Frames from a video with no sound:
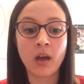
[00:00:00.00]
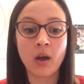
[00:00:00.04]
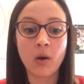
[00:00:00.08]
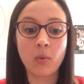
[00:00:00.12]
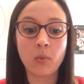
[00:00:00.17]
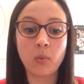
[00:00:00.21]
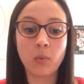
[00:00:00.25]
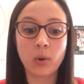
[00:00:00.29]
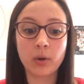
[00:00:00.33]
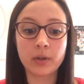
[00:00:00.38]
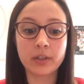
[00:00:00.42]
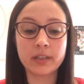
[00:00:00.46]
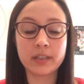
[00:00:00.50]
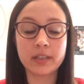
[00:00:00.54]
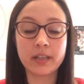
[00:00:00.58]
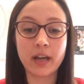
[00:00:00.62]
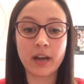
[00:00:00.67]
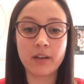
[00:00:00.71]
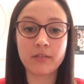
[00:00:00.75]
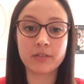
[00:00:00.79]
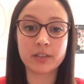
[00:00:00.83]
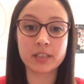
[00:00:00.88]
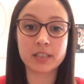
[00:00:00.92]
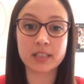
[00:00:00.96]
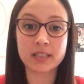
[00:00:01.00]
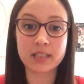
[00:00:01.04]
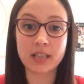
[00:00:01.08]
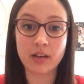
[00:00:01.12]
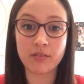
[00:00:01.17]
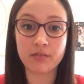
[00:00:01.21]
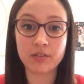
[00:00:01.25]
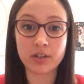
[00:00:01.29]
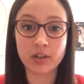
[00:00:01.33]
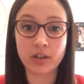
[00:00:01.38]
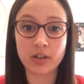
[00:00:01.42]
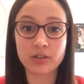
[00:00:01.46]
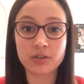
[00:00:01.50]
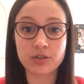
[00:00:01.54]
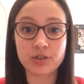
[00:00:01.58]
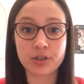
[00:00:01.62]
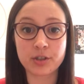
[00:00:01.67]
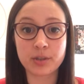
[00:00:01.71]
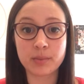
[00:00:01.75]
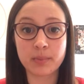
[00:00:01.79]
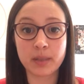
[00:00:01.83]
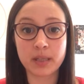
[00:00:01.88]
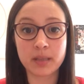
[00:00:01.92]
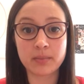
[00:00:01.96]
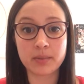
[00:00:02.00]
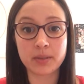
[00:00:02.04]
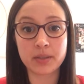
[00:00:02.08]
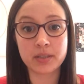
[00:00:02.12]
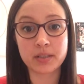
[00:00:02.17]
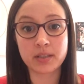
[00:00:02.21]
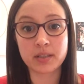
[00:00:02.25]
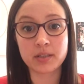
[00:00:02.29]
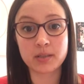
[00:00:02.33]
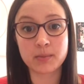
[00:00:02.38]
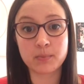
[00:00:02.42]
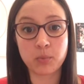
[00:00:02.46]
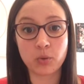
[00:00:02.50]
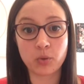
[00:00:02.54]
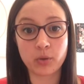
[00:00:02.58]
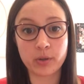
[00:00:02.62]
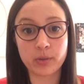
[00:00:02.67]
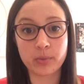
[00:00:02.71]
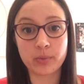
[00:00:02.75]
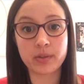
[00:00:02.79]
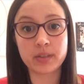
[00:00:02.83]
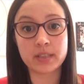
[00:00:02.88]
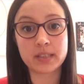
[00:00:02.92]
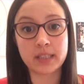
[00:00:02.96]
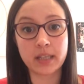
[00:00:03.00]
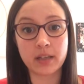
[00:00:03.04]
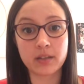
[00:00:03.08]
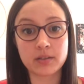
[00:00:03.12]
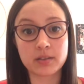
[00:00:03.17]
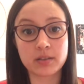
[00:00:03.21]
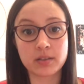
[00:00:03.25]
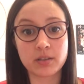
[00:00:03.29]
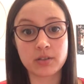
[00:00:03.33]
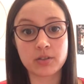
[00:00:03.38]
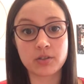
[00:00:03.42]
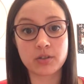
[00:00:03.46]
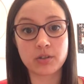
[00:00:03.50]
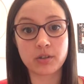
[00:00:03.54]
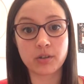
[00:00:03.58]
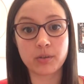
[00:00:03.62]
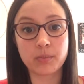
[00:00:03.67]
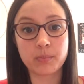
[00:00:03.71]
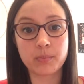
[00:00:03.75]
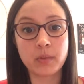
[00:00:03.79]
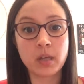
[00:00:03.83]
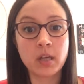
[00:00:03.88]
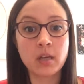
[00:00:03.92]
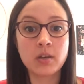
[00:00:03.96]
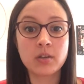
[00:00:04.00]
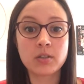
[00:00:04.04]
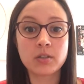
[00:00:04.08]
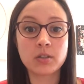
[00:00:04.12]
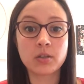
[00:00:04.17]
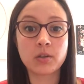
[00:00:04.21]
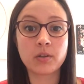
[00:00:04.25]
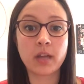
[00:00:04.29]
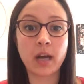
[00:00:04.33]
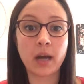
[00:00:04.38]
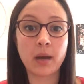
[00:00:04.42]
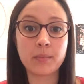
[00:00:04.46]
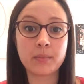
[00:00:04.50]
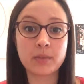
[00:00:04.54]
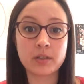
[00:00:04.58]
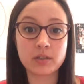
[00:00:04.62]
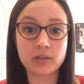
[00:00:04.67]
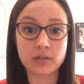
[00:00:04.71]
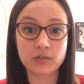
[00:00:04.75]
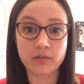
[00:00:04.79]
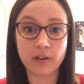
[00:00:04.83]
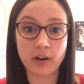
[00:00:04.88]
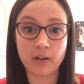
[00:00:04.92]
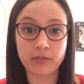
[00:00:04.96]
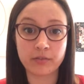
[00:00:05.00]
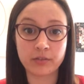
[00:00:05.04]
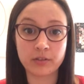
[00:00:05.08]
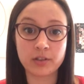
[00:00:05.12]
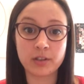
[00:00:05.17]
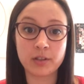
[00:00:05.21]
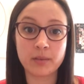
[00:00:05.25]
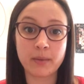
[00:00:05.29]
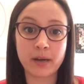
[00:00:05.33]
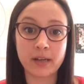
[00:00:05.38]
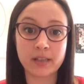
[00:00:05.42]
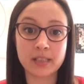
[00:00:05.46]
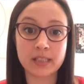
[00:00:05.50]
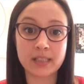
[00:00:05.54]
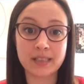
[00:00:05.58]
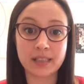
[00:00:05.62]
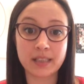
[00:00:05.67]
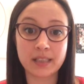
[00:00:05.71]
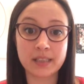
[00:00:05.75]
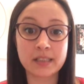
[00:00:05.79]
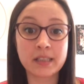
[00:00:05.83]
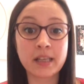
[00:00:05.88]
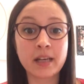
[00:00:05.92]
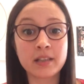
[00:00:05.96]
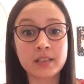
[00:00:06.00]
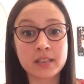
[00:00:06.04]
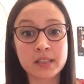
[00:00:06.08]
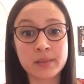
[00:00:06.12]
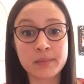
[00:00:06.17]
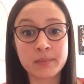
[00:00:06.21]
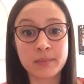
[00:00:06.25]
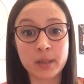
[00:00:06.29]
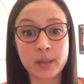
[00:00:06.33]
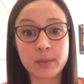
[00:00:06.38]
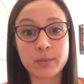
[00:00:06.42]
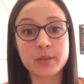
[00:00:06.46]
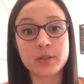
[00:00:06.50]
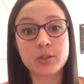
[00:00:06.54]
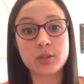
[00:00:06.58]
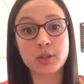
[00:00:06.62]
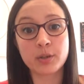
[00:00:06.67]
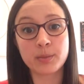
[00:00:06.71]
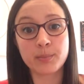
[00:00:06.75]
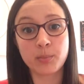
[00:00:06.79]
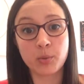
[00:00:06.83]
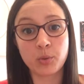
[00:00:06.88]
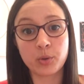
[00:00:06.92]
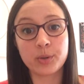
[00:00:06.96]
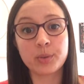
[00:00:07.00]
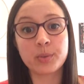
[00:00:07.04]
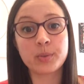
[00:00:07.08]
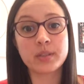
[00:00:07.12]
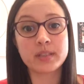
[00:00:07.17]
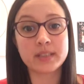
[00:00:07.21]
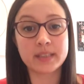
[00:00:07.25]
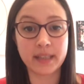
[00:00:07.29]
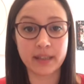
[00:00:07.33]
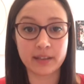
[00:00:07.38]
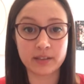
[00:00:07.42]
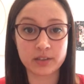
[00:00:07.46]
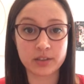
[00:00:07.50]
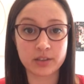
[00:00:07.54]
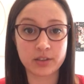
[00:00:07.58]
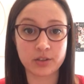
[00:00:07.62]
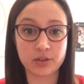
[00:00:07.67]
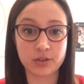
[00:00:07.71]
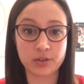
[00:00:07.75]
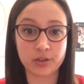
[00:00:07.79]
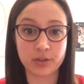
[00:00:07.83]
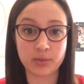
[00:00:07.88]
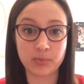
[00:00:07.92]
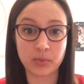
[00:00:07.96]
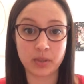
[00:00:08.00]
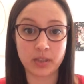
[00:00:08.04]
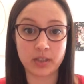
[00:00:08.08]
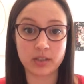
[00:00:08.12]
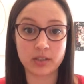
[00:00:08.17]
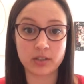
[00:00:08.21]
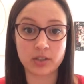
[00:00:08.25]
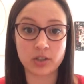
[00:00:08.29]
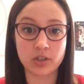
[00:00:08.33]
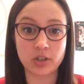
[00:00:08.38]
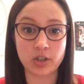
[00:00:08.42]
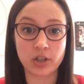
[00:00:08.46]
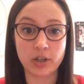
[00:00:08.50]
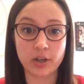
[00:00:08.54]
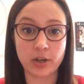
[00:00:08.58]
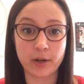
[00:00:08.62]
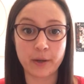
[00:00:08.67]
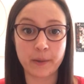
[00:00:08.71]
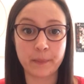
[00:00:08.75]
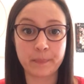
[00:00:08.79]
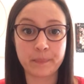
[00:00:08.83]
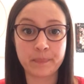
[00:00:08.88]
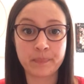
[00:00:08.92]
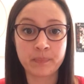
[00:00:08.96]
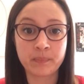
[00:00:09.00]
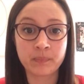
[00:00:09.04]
1 in every 700 babies is born with Down syndrome, so that means roughly about 6,000 babies are born with Down syndrome each year.